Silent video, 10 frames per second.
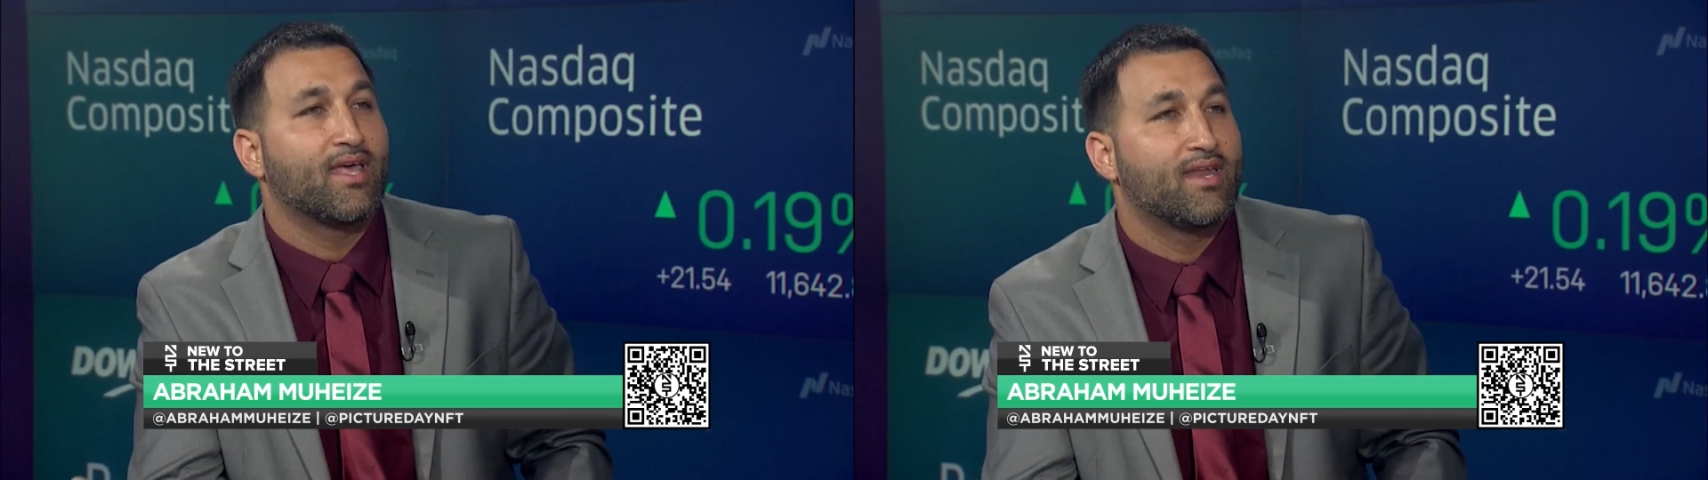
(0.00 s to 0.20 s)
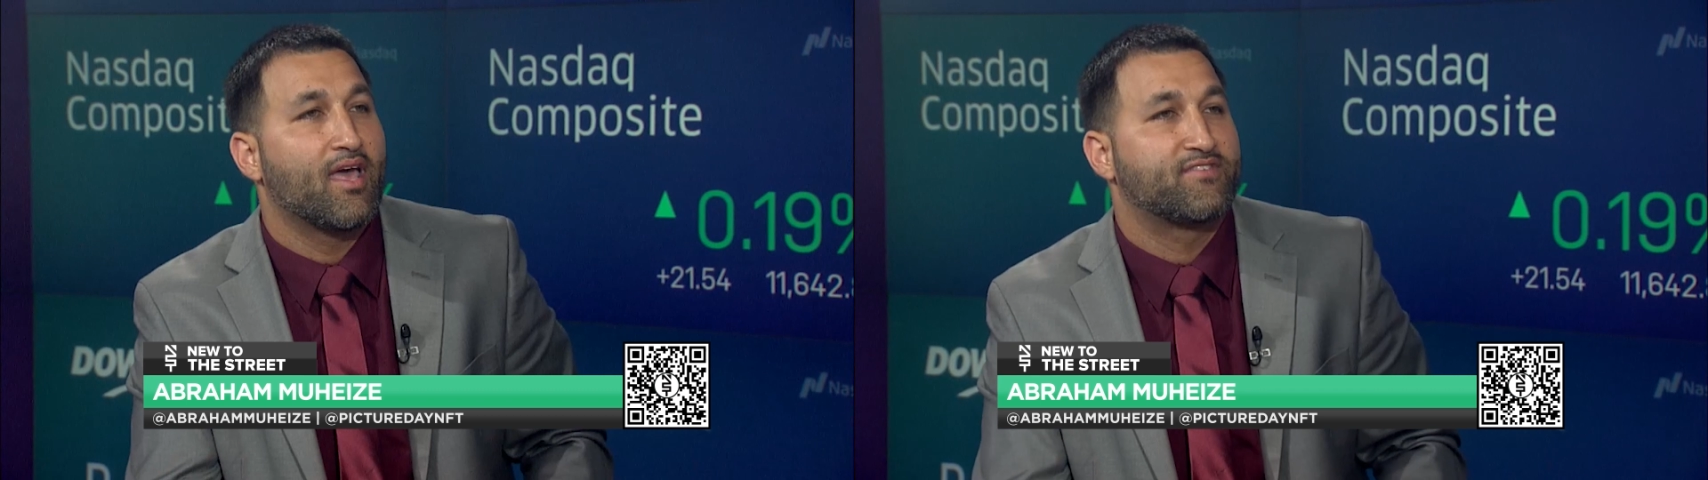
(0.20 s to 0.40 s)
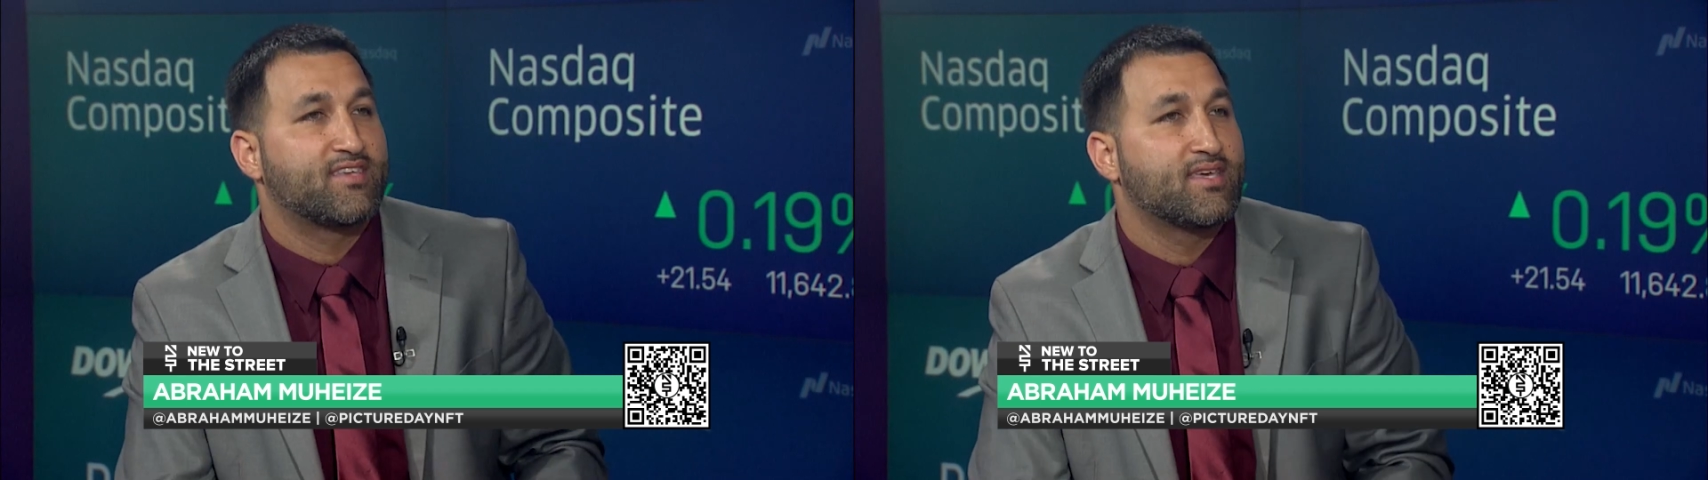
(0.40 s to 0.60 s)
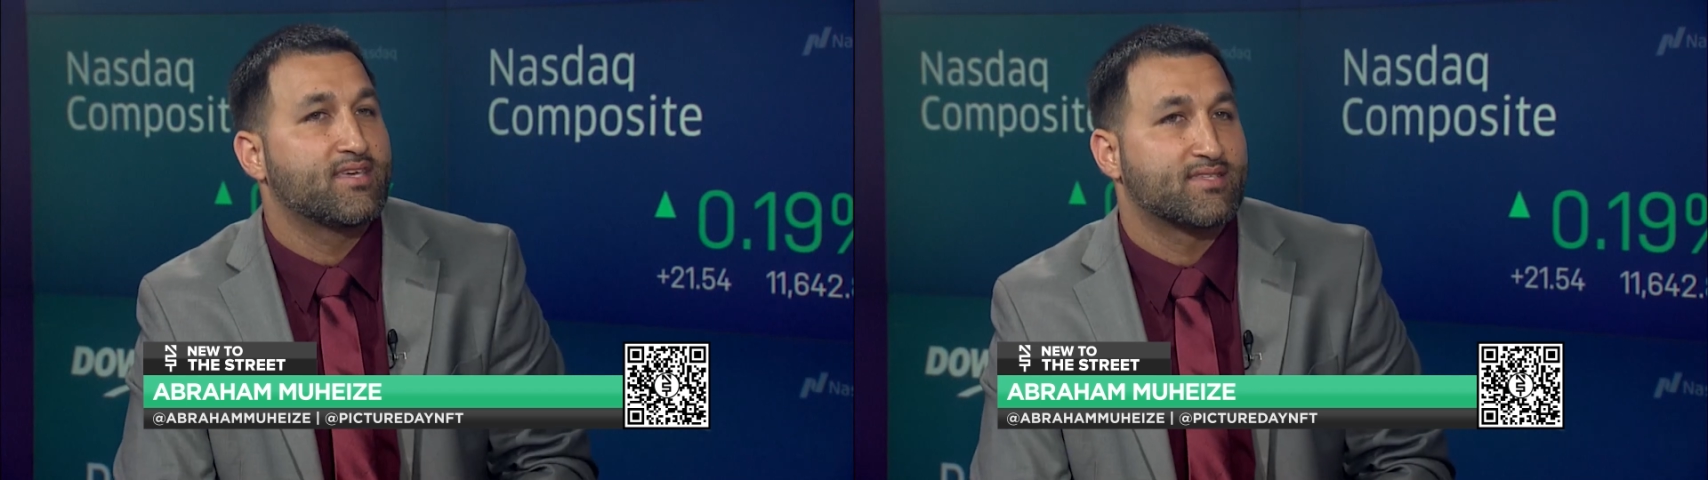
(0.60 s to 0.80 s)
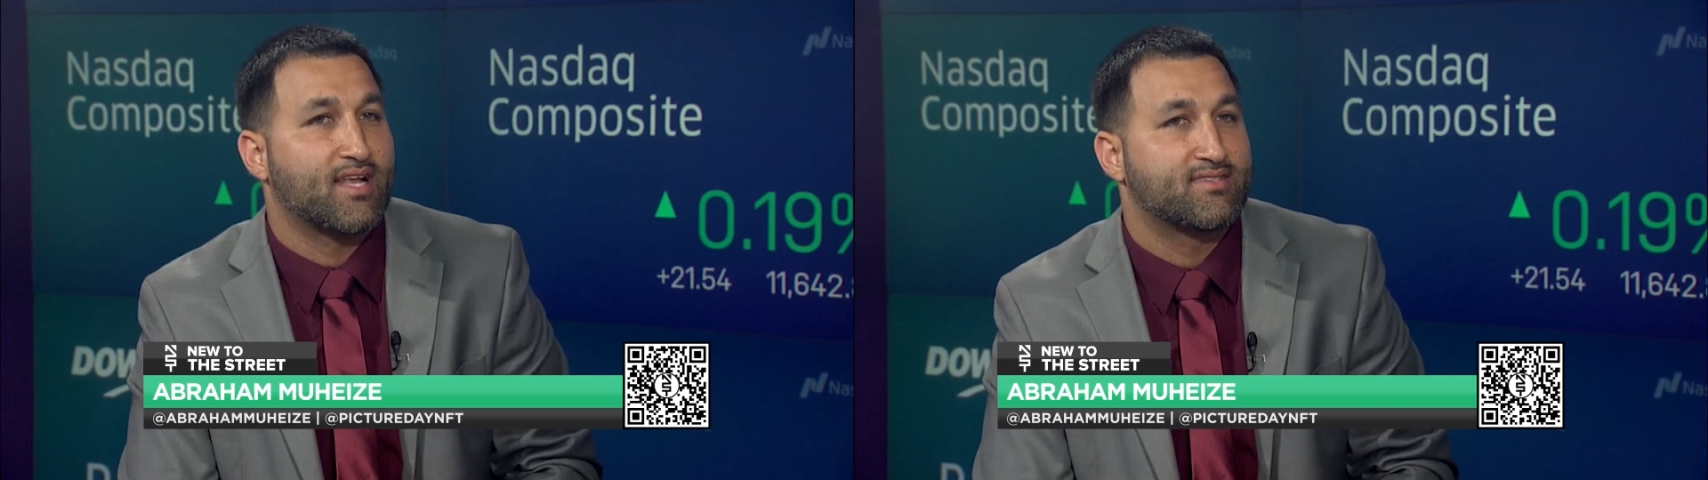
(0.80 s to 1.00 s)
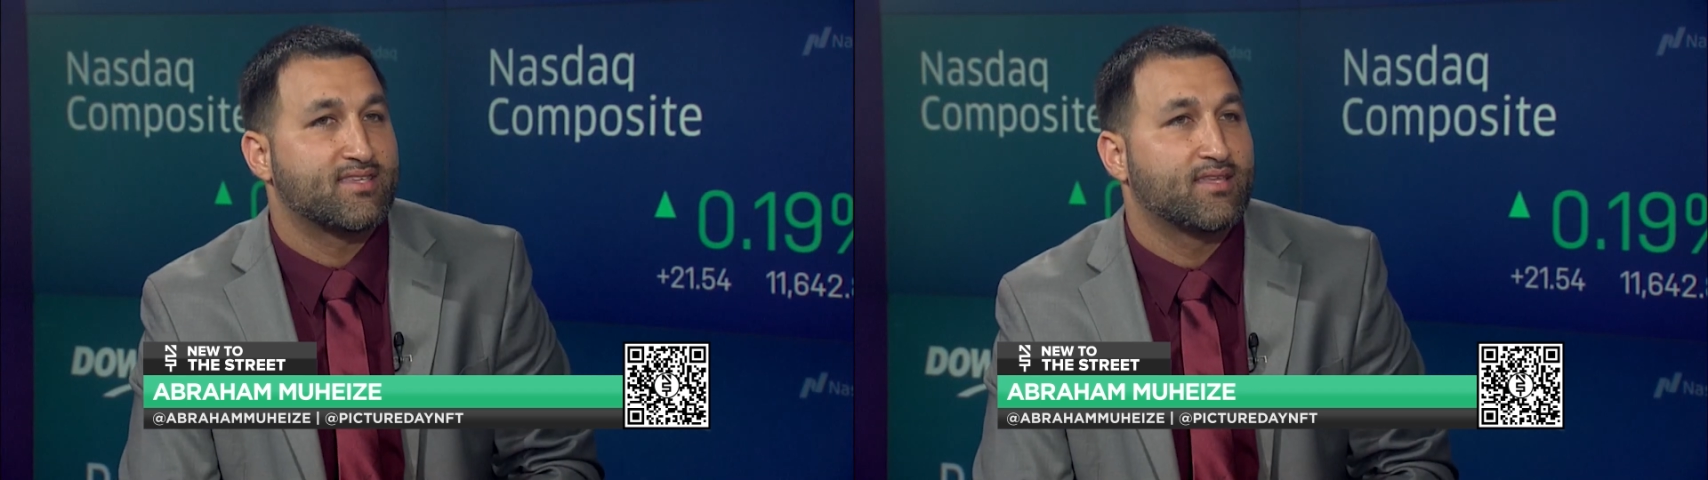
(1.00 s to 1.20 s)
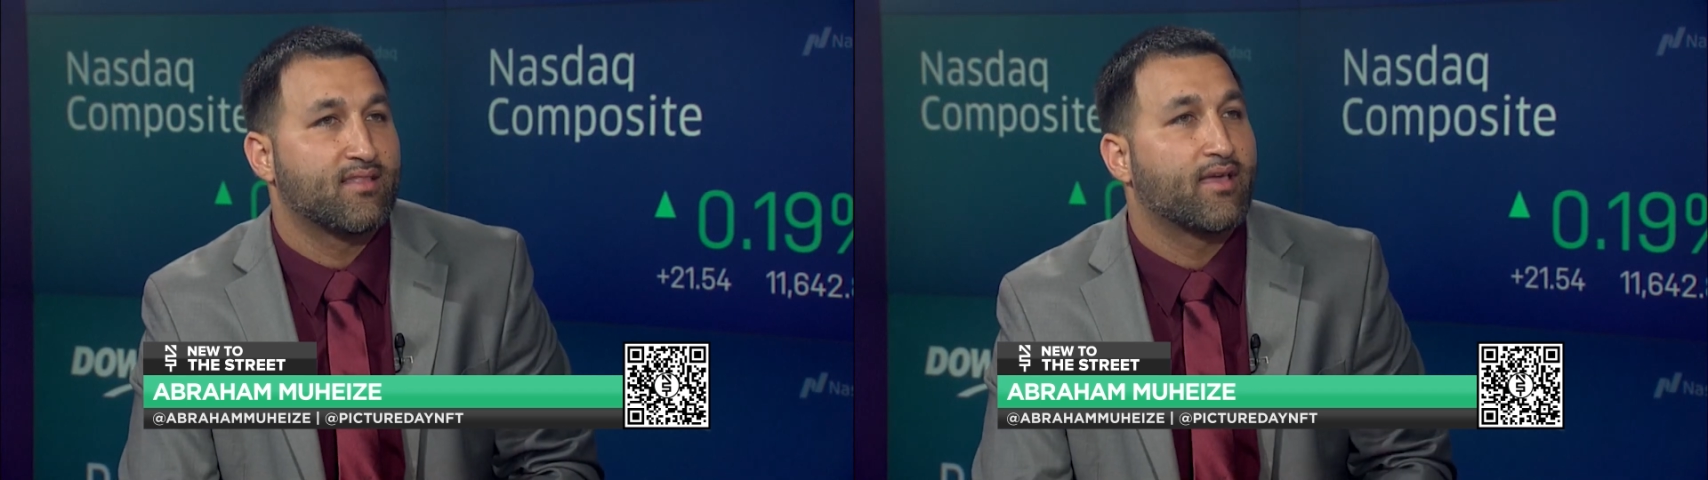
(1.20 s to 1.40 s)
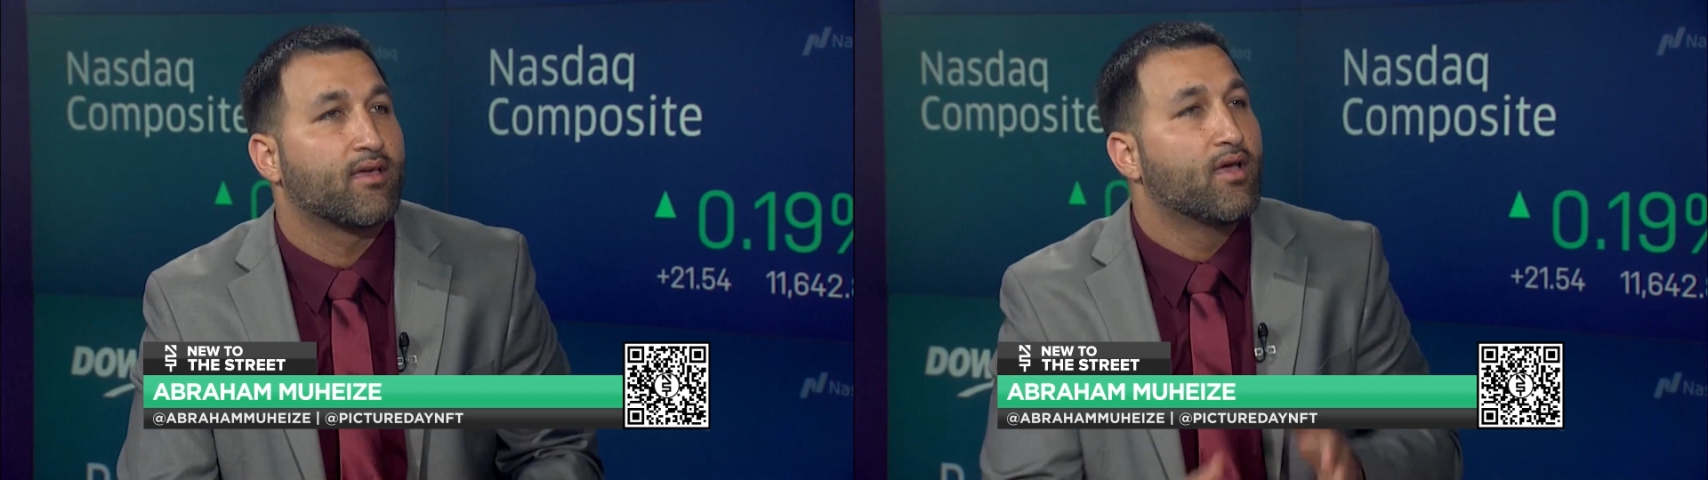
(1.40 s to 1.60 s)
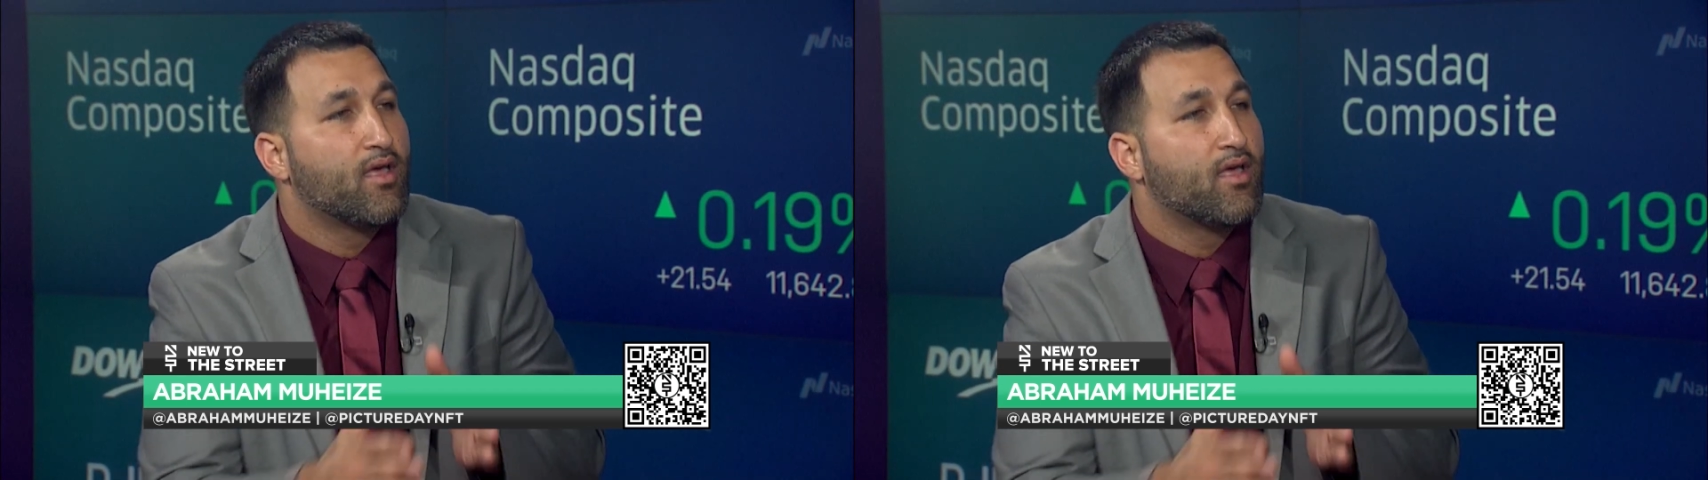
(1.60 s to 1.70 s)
NFTs and I seen like